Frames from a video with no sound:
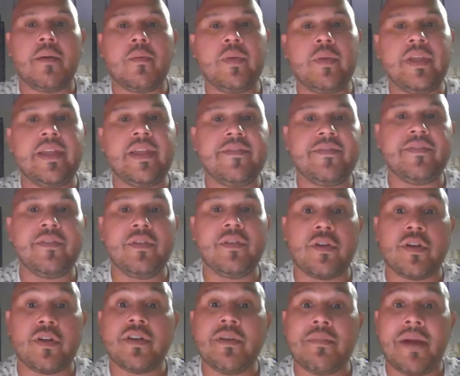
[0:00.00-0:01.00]
We've
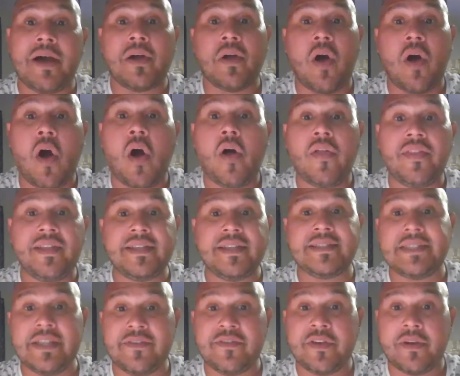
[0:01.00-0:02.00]
learned about all
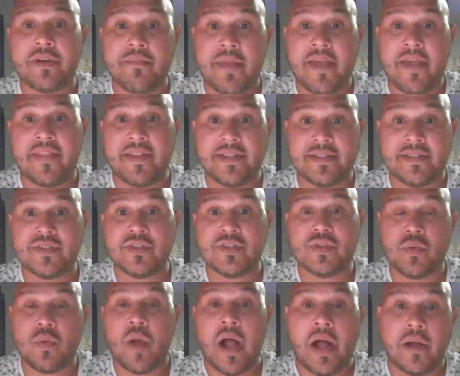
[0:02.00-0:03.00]
these different methods
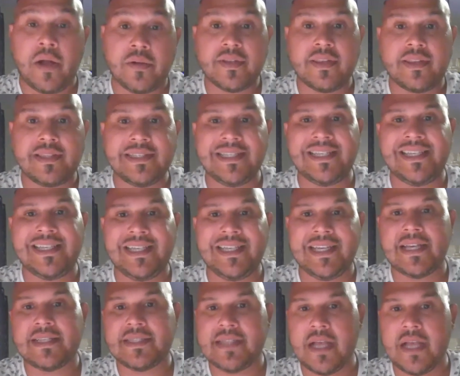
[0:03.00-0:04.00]
throughout
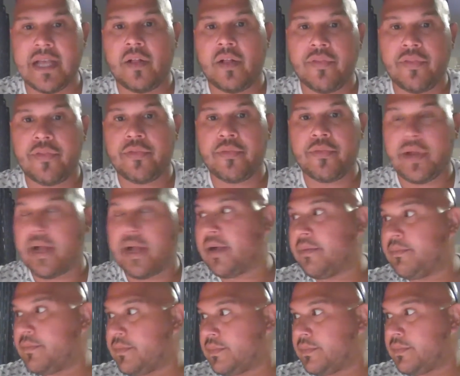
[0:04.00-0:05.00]
TESL
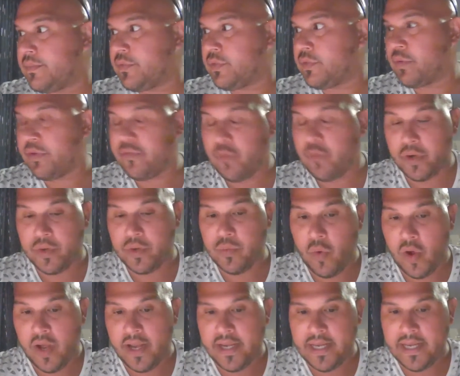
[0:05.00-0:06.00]

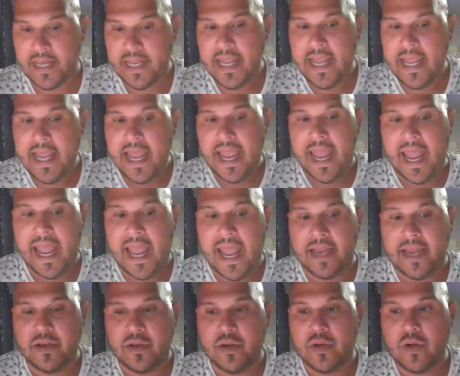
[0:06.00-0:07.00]
341,
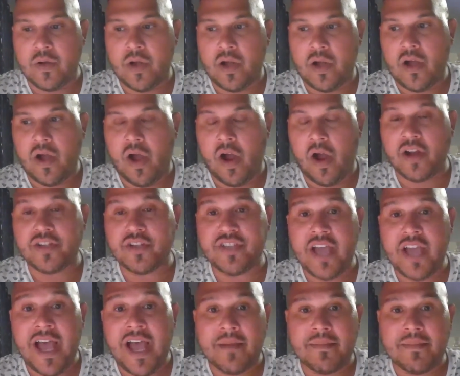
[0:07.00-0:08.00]
and our
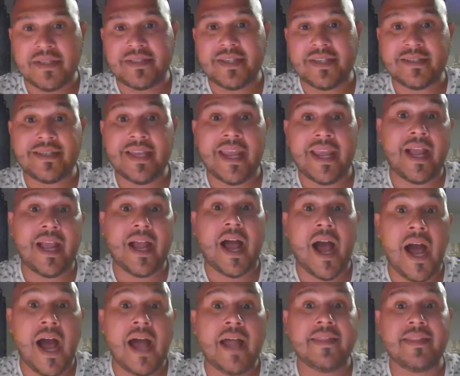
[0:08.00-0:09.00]
job is to take
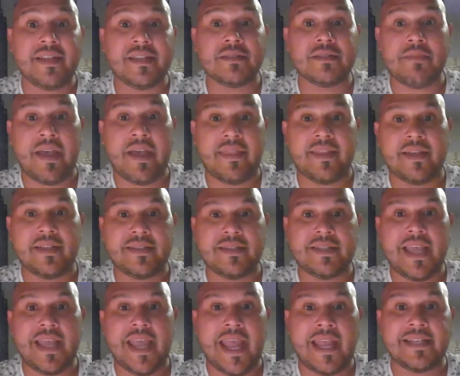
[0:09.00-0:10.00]
on these
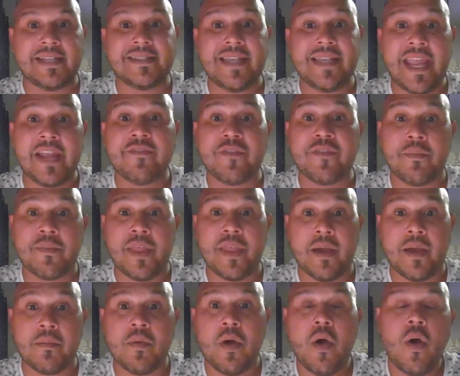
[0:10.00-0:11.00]
methods and take from
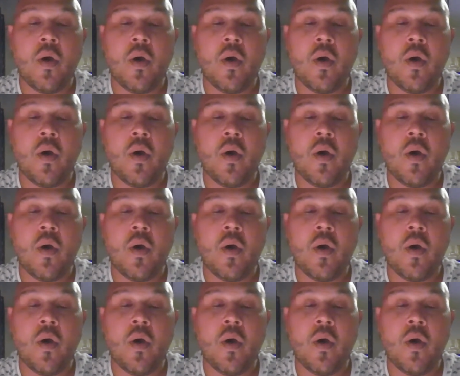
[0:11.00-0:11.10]
them